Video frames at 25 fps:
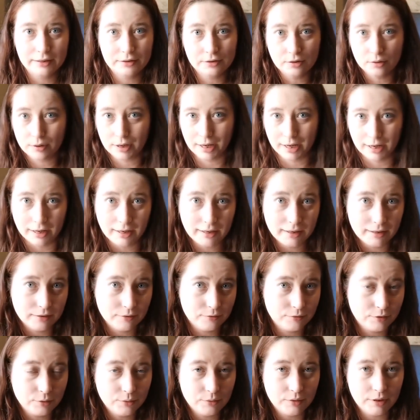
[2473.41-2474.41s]
It's okay
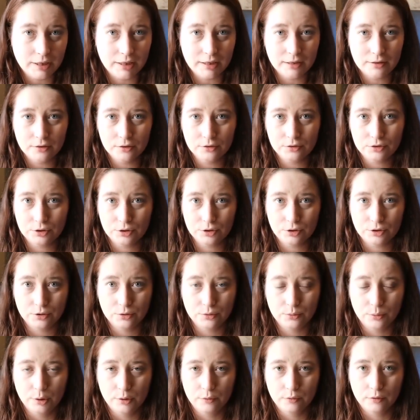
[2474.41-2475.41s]
if you need
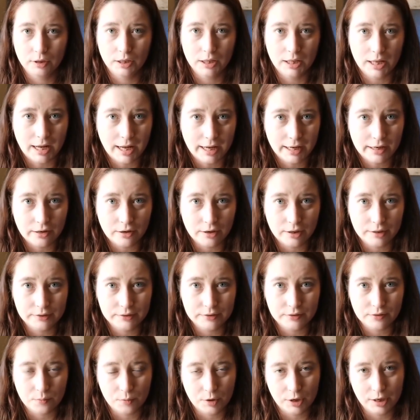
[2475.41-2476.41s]
to rely
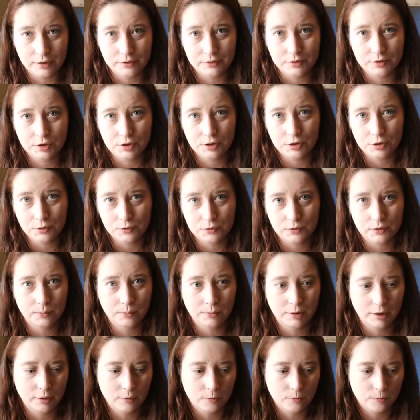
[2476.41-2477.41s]
on someone else to do
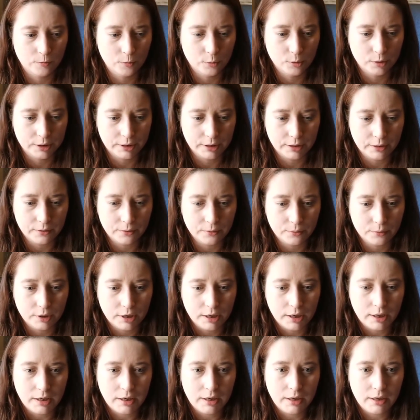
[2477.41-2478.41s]
something for you,
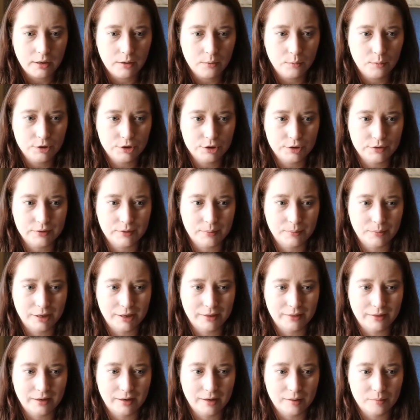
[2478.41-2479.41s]
which is
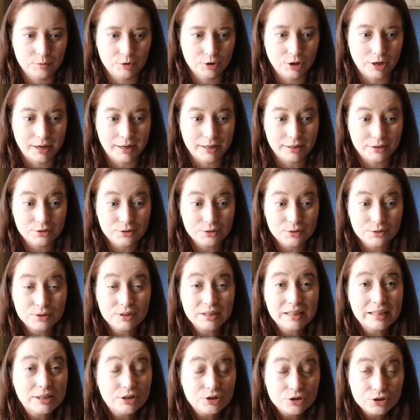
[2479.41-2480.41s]
something that I'm trying to
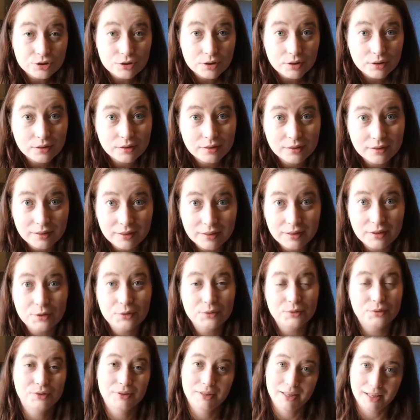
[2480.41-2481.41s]
teach
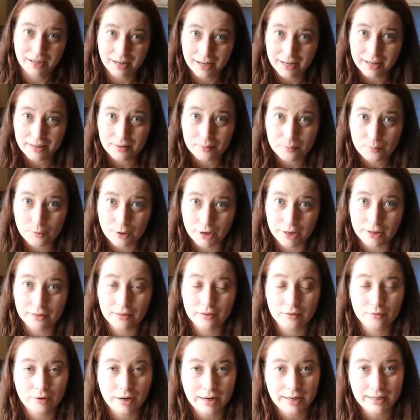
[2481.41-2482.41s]
those that I am
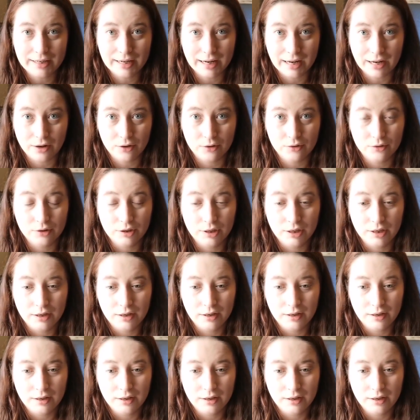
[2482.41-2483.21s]
with right now,